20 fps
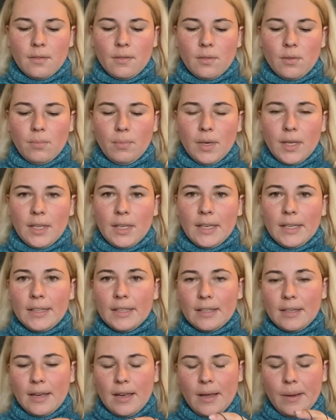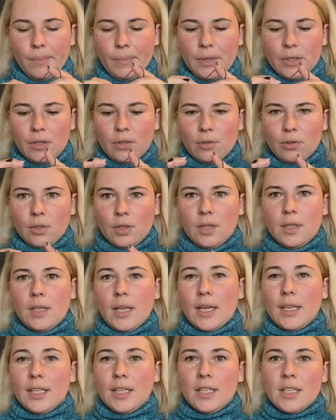my knitting, but on
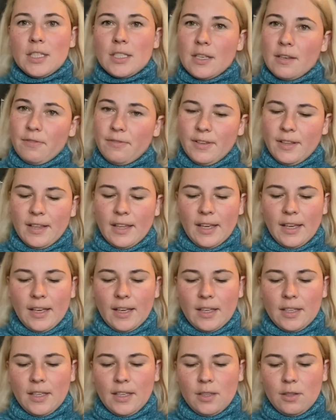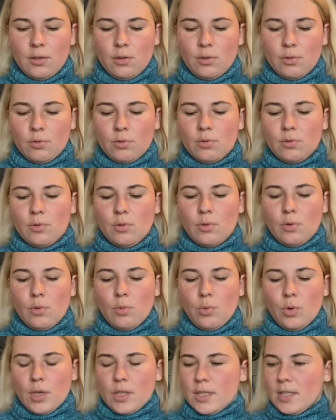9 inch I feel like I need to
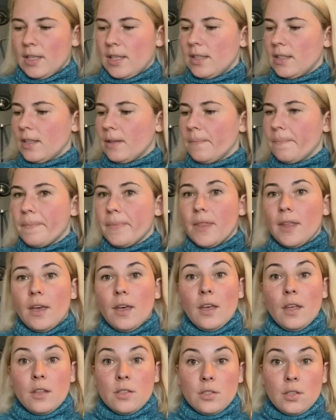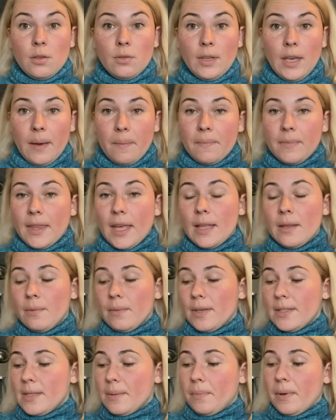watch a little. So yeah, that
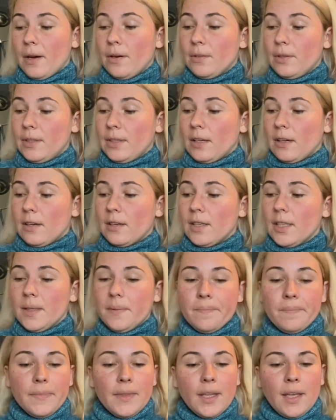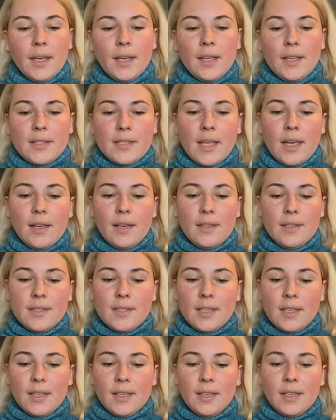was about yarn. Second
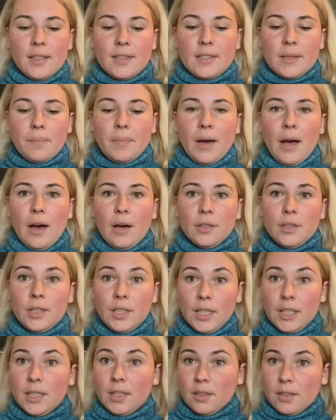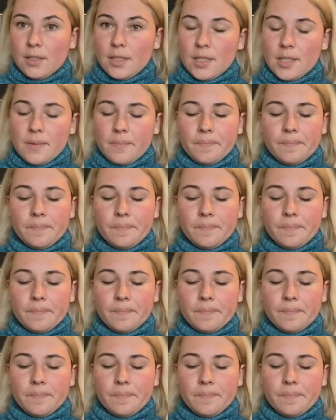thing, it's about needles.